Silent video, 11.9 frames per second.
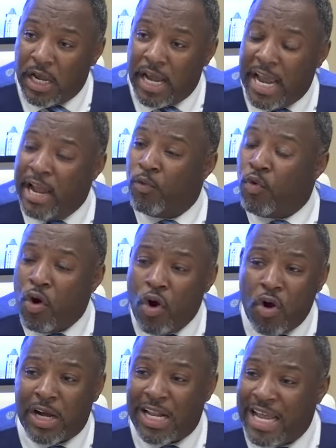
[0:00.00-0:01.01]
a
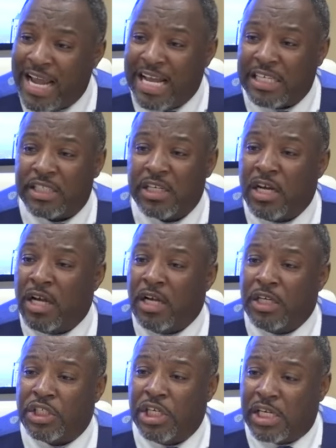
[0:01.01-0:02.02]
world-class
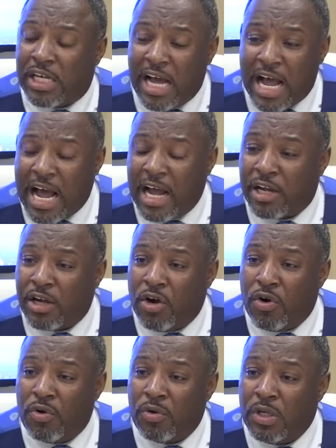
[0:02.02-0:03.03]

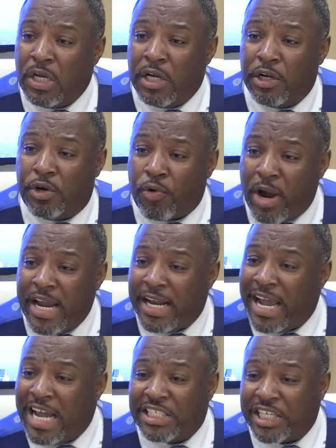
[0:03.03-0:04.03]
Chicago great
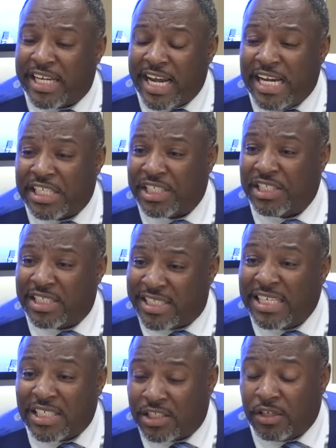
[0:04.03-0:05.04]
education
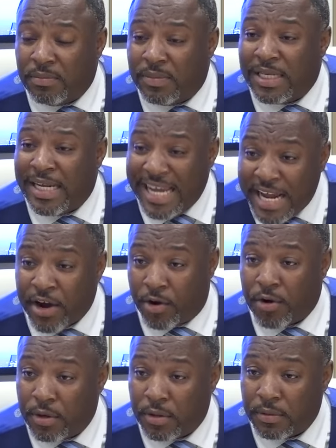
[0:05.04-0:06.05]
system here.
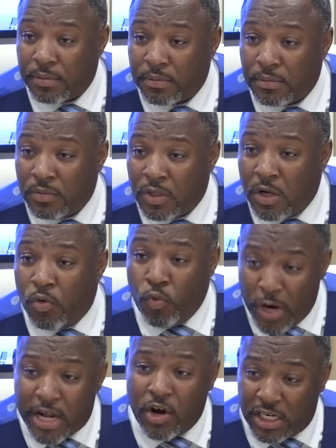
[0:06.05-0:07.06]

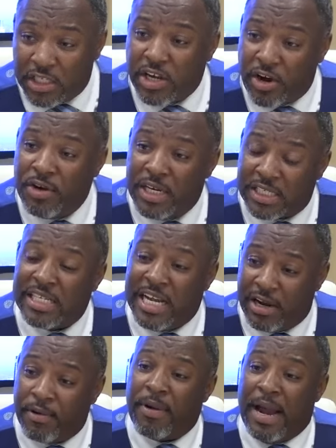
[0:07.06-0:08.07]
We're going to turn this
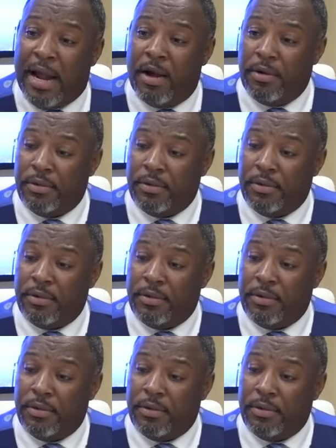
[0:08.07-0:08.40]
thing around.